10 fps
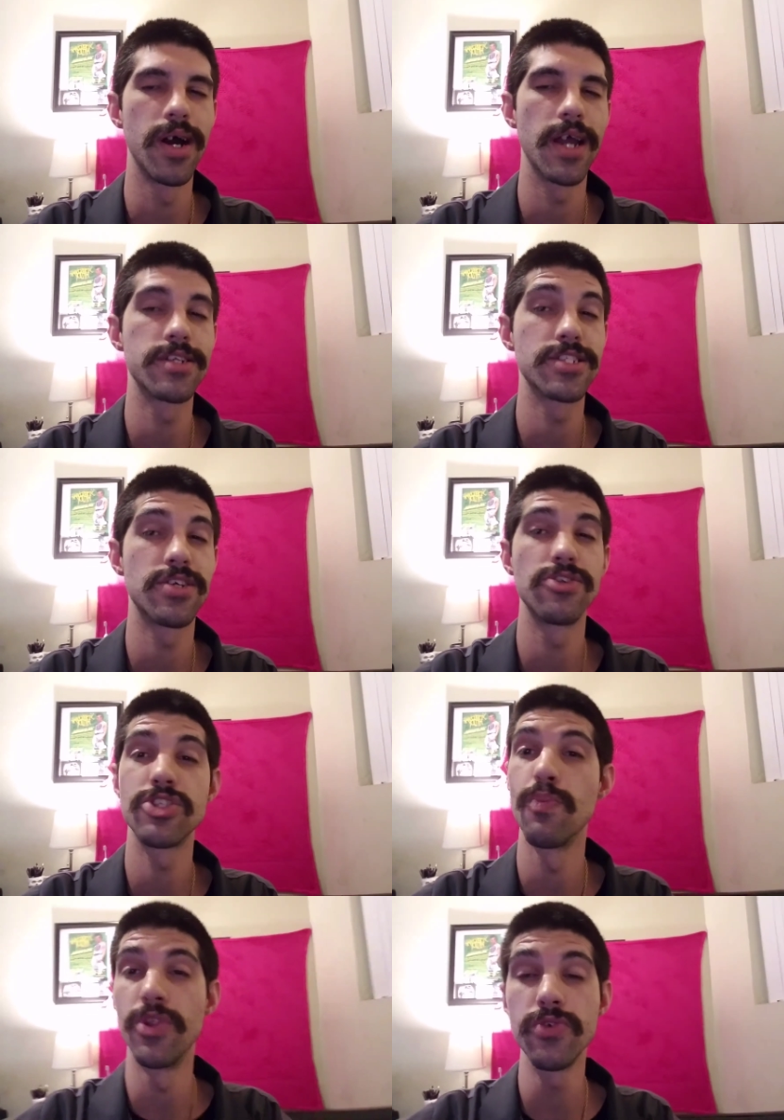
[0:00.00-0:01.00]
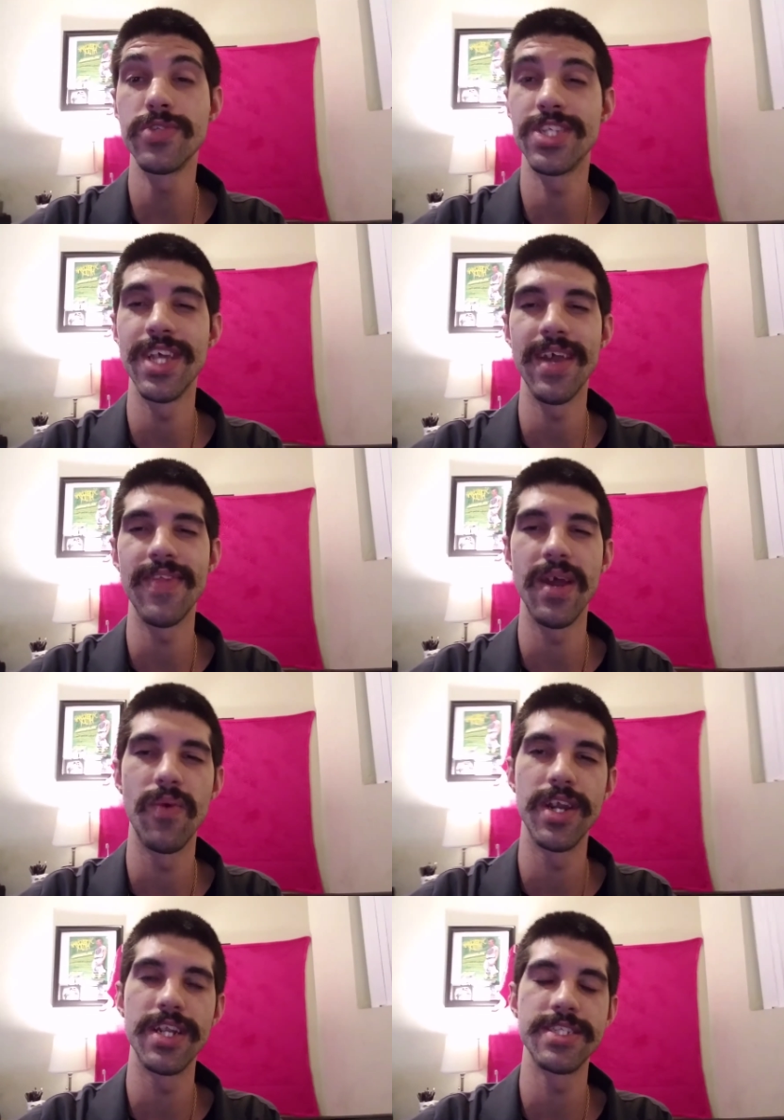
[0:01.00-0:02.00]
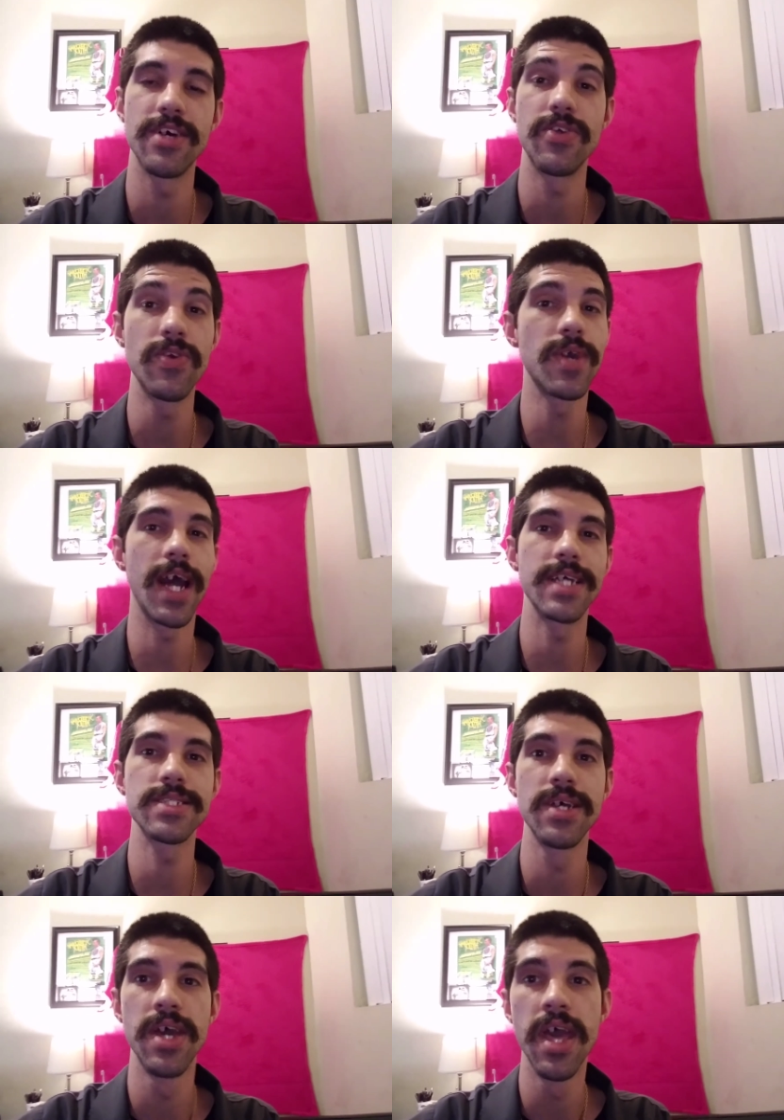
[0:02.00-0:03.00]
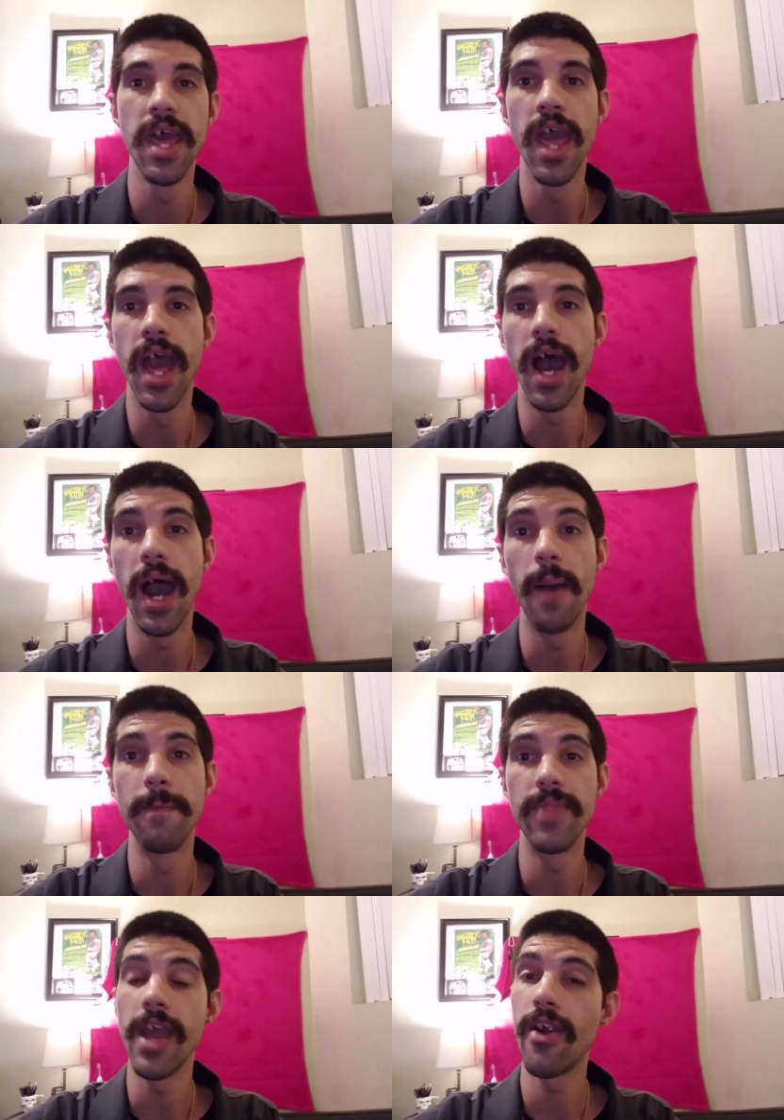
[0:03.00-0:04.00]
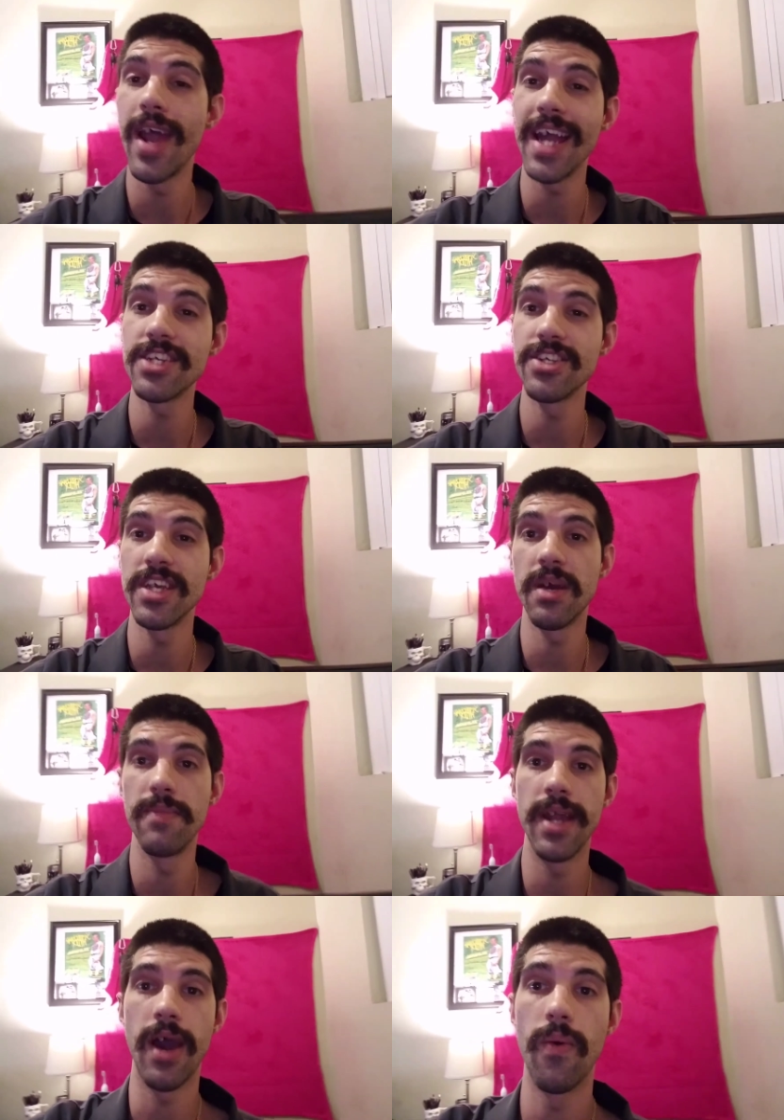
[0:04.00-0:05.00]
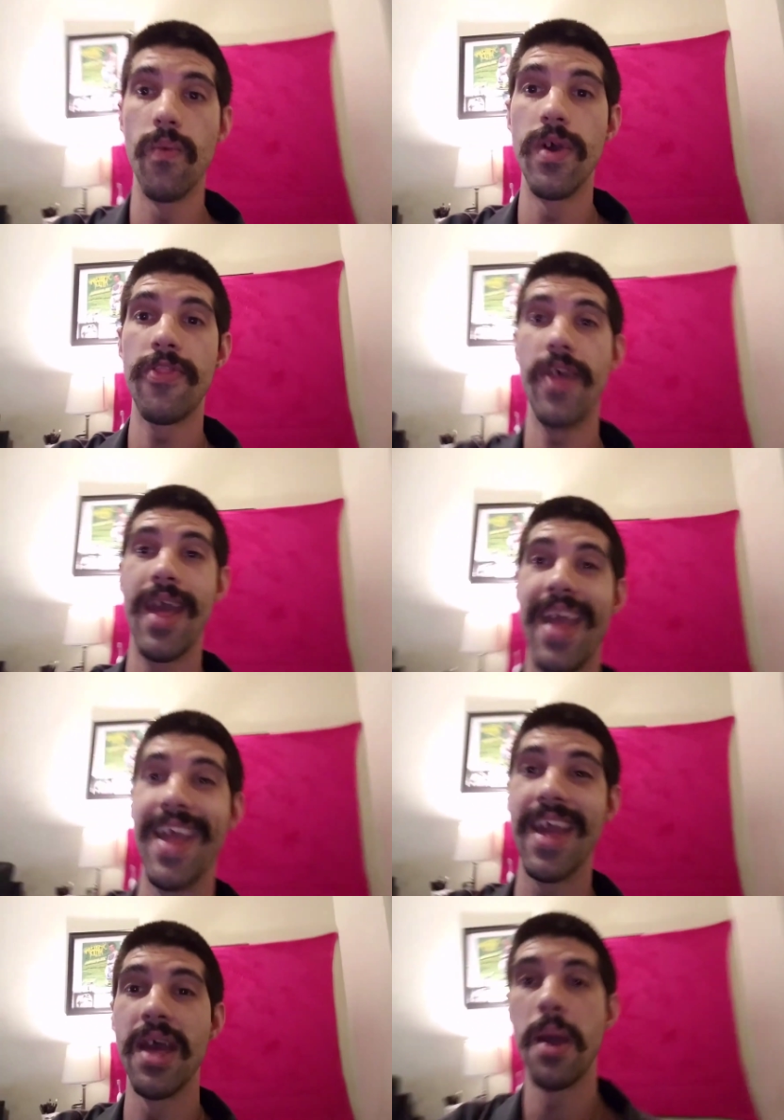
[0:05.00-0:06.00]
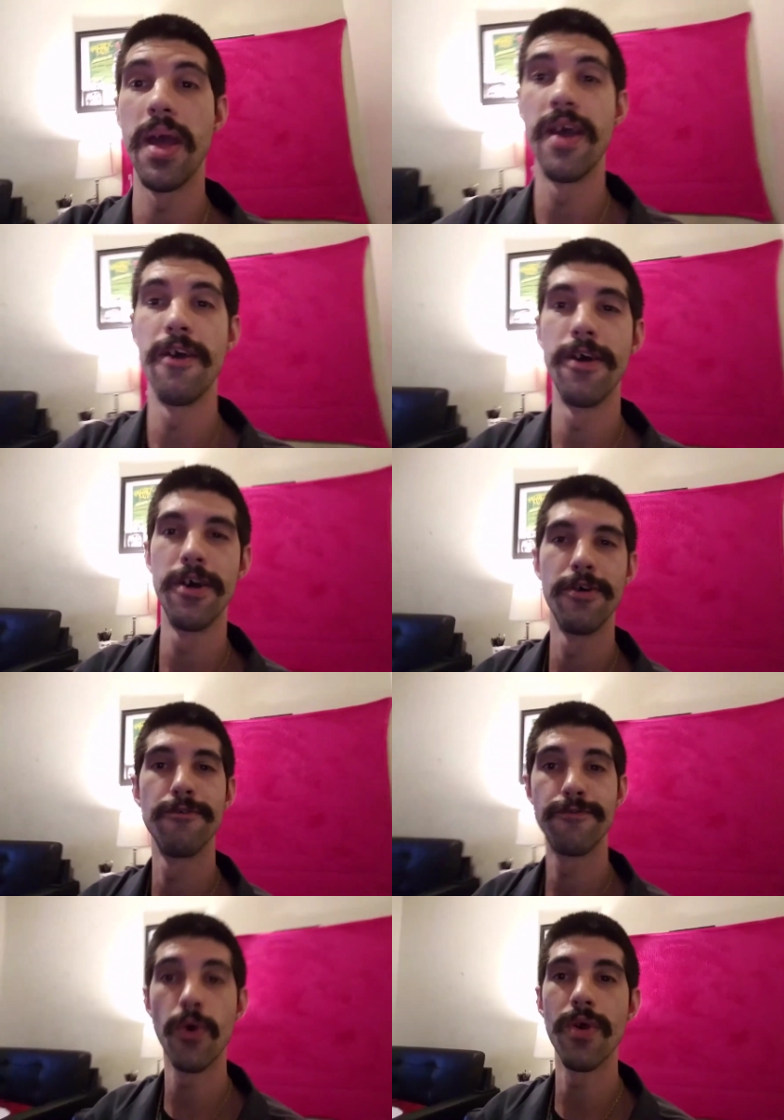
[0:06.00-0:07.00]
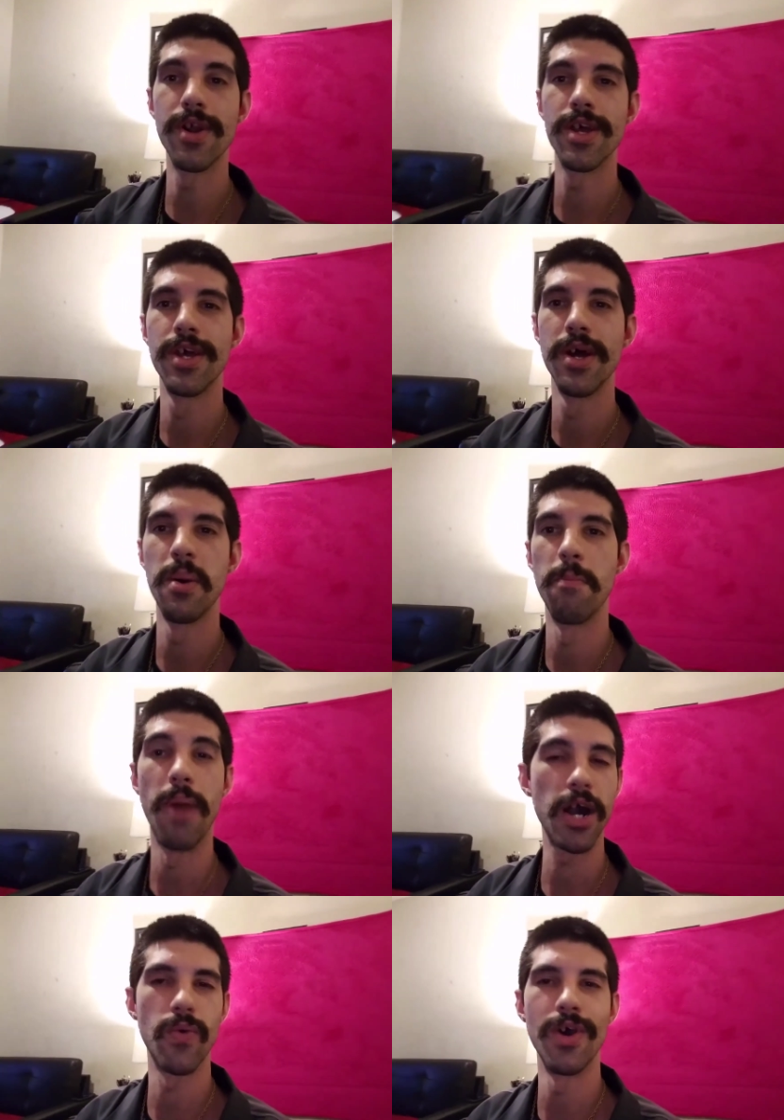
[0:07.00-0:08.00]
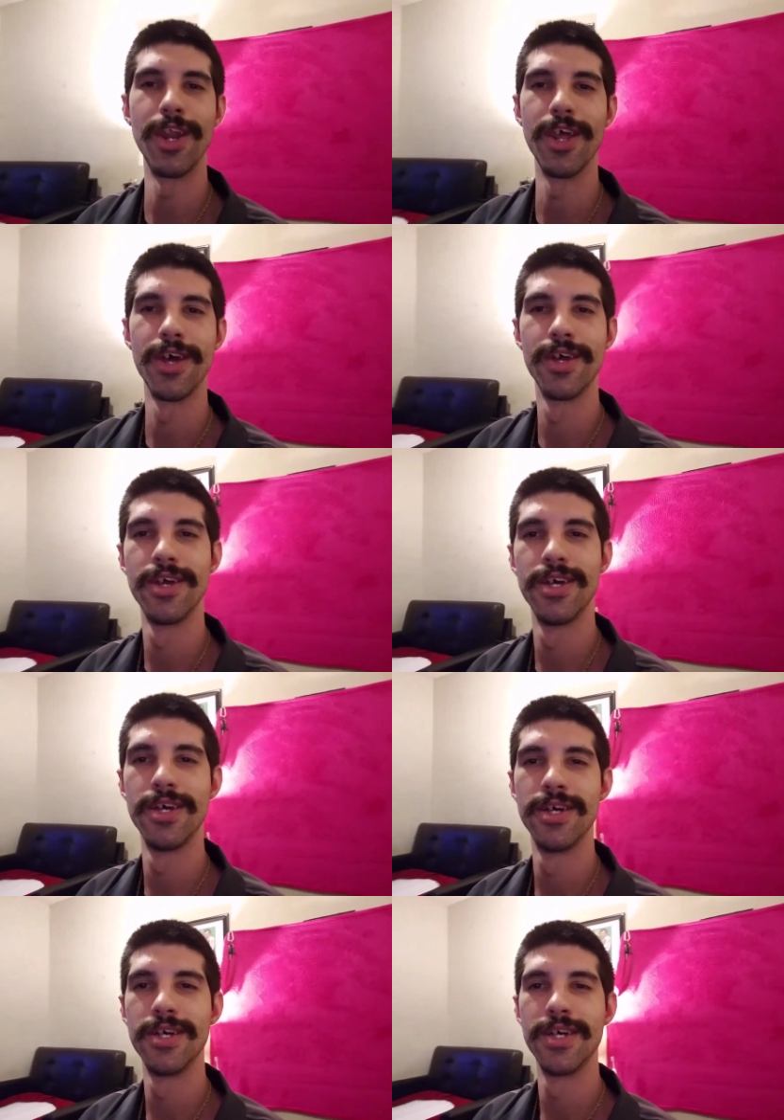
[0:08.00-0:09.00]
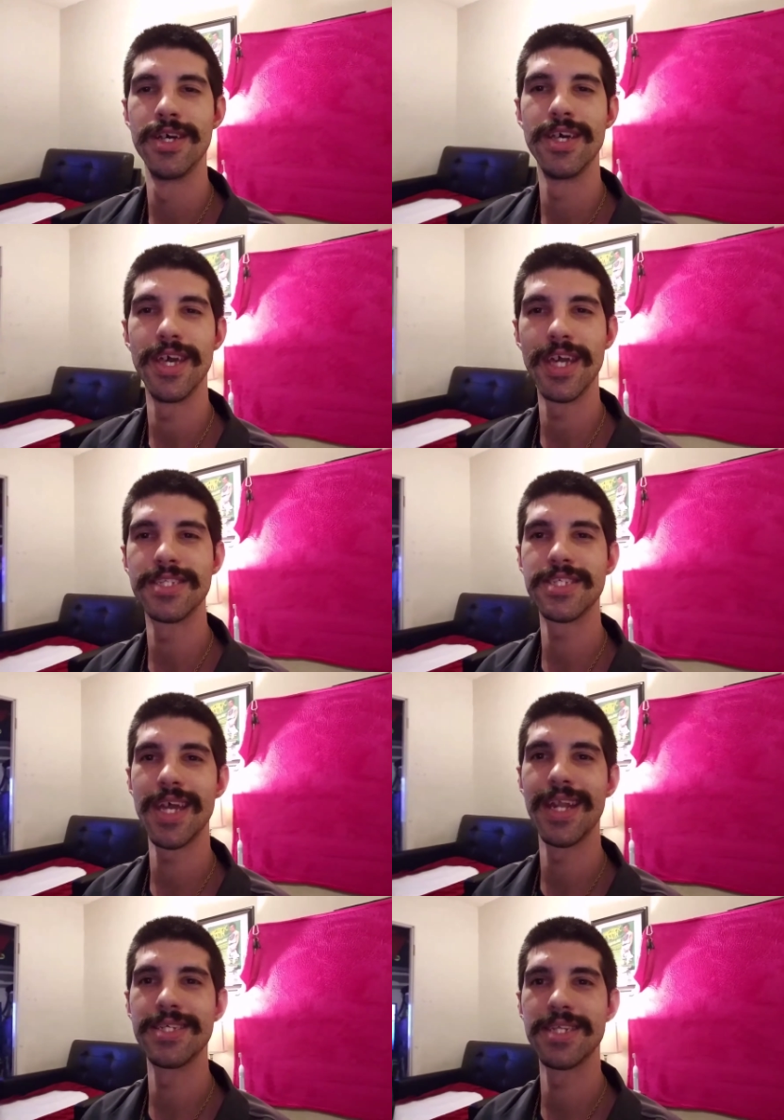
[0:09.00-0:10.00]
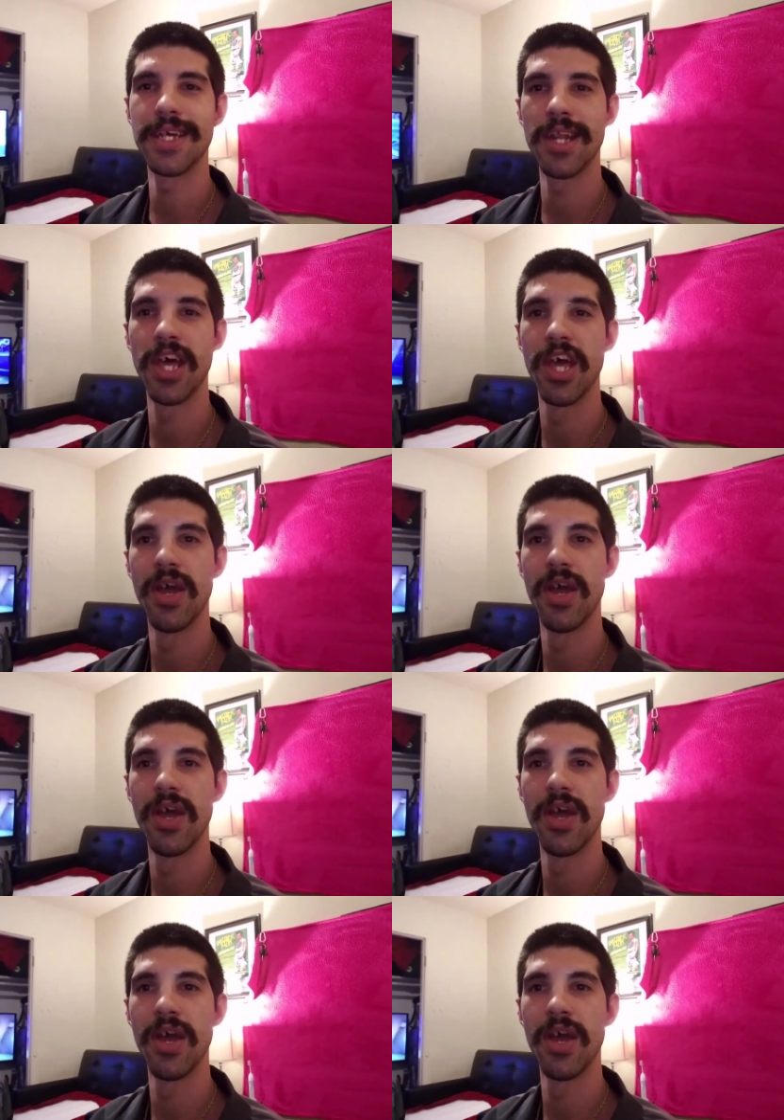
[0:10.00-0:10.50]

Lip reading: I just heard some news today that I wanted to tell you guys. They are actually coming out with a Ford Mach 1. Insane, isn't it?